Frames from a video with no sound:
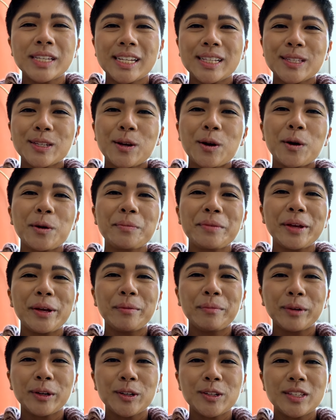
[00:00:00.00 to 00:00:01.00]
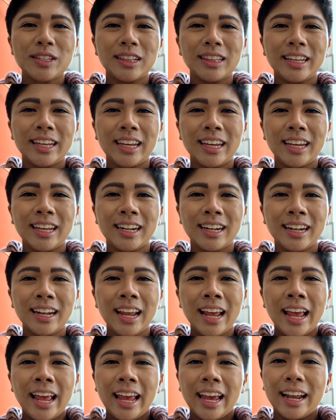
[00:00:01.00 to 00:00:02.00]
it's Carmiel Marceline,
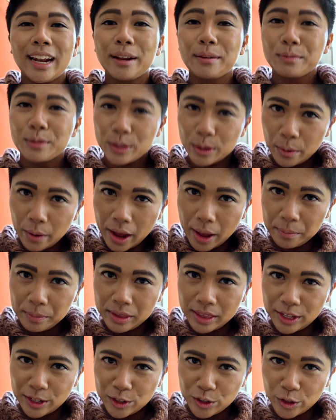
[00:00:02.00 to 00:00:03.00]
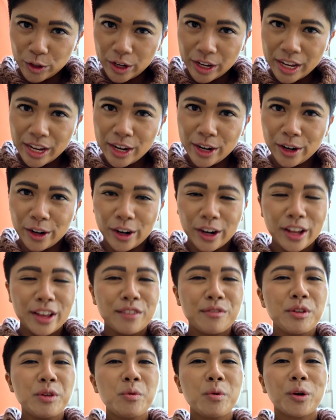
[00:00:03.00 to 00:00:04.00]
and I'm so happy that you're here.
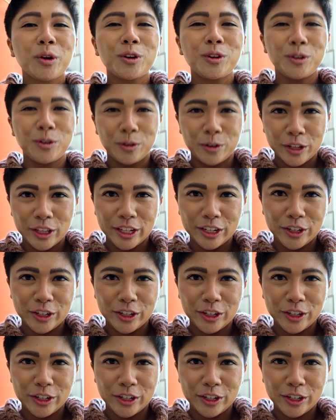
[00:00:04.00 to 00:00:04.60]
If you are new to the